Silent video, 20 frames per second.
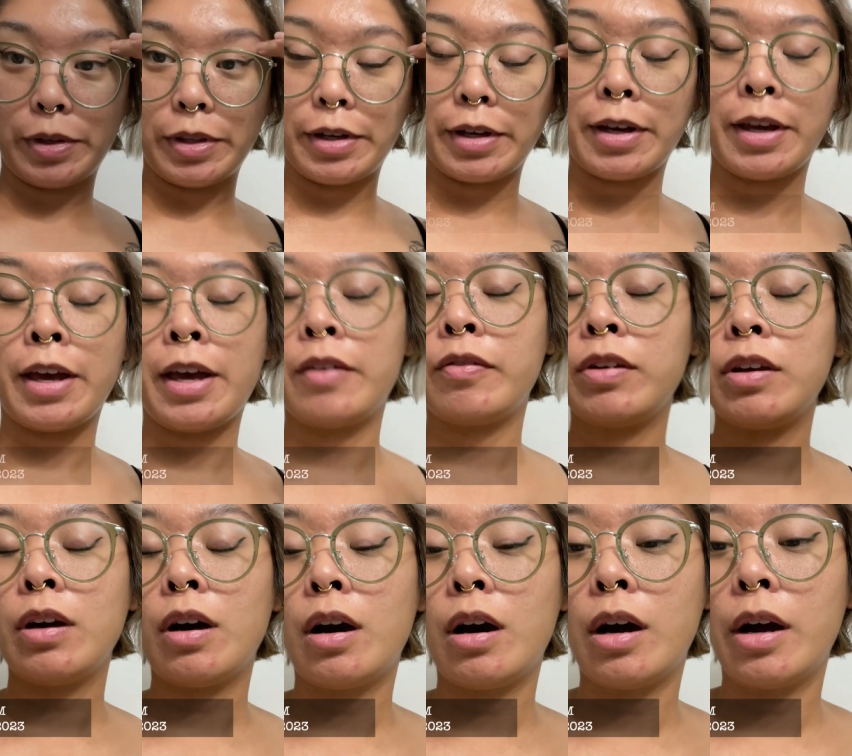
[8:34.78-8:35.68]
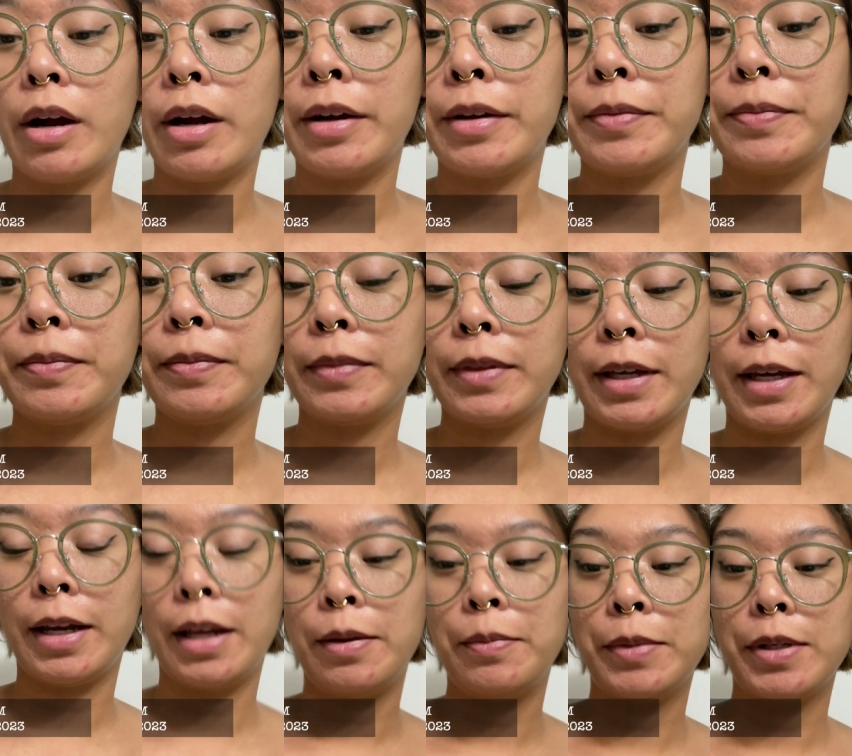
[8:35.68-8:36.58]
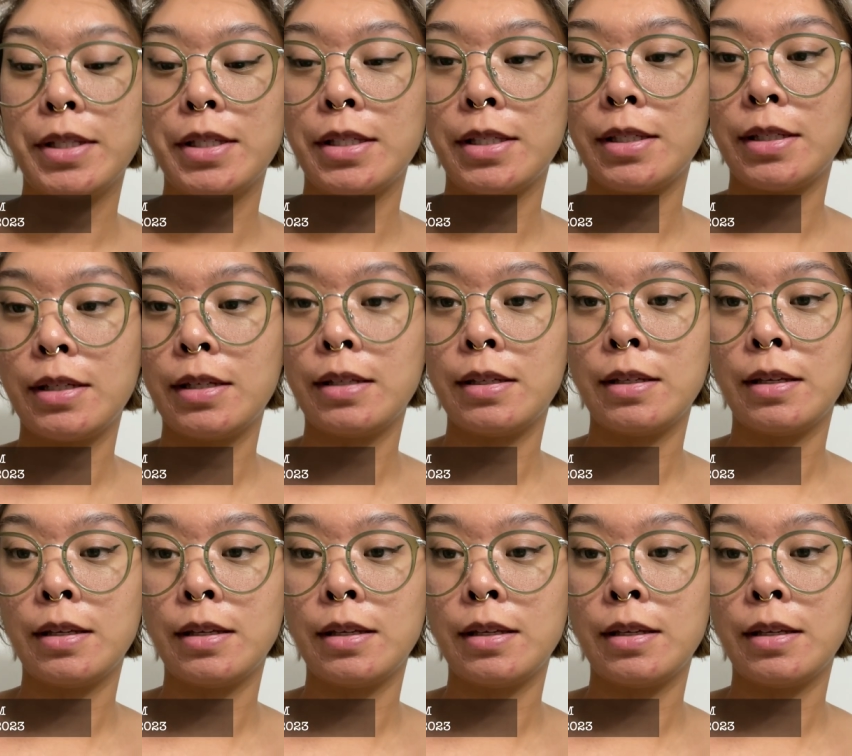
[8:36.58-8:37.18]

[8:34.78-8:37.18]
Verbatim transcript: a heavy heart that I must